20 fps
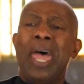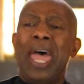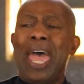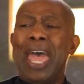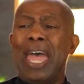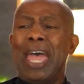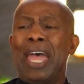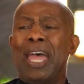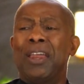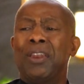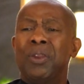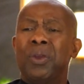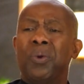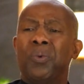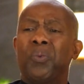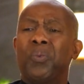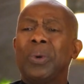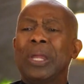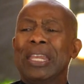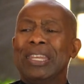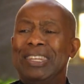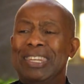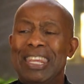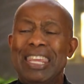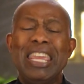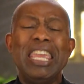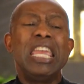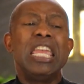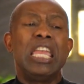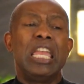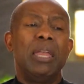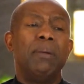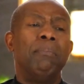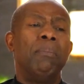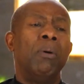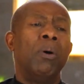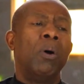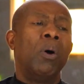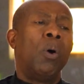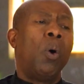and
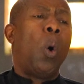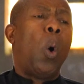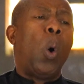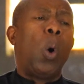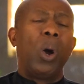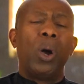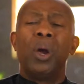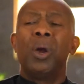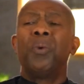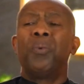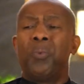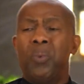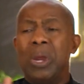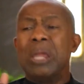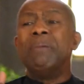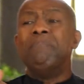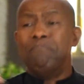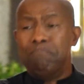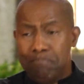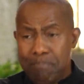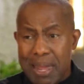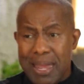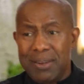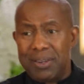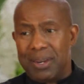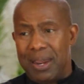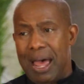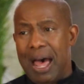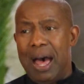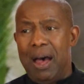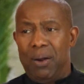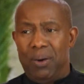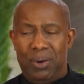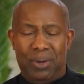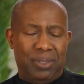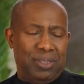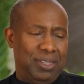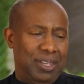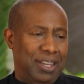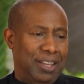redeem or remit
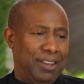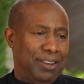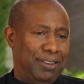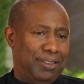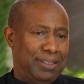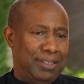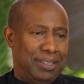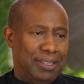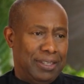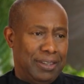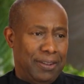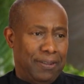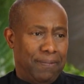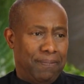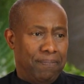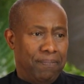our sins.